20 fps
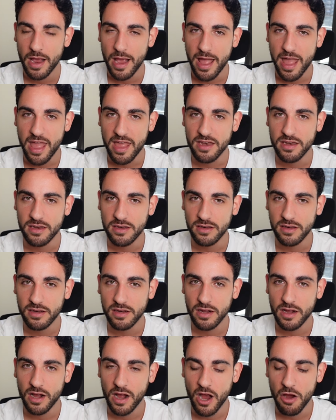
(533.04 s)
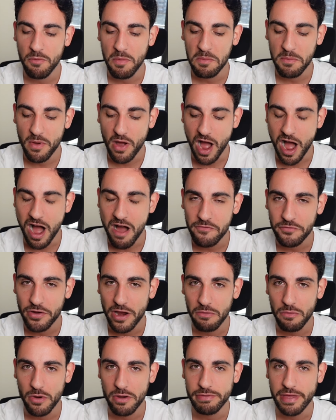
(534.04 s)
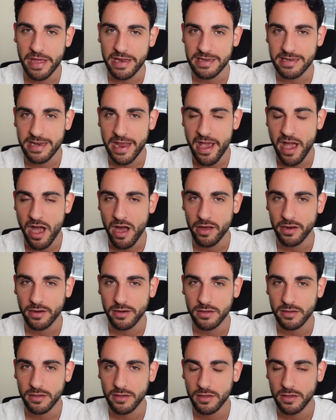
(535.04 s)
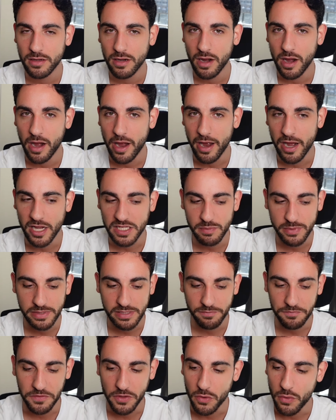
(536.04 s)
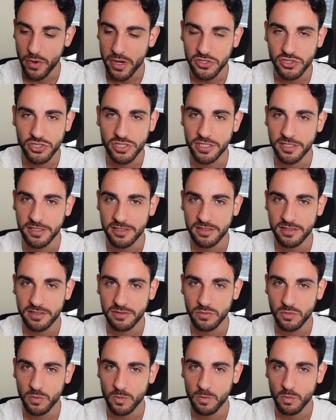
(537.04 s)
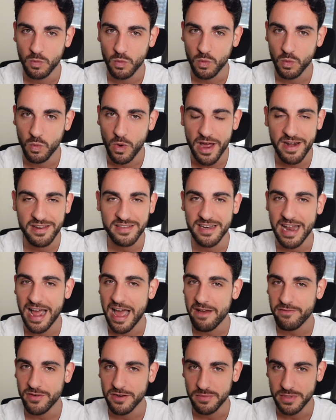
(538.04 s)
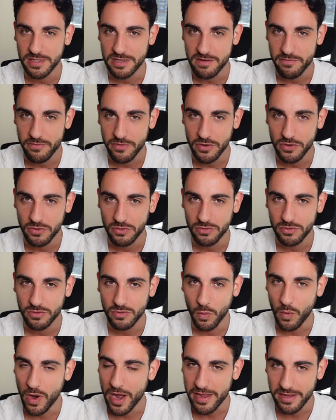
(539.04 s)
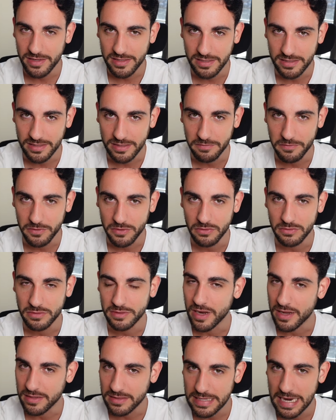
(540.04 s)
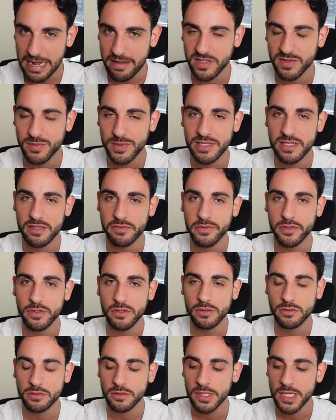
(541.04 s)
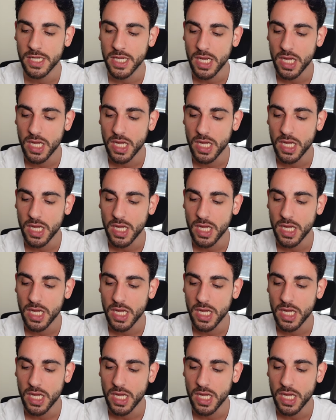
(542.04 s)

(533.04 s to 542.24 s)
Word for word: And I remember after I wrote that down, I asked myself the question, why does it have to be difficult? Why is it difficult? Does it have to be difficult?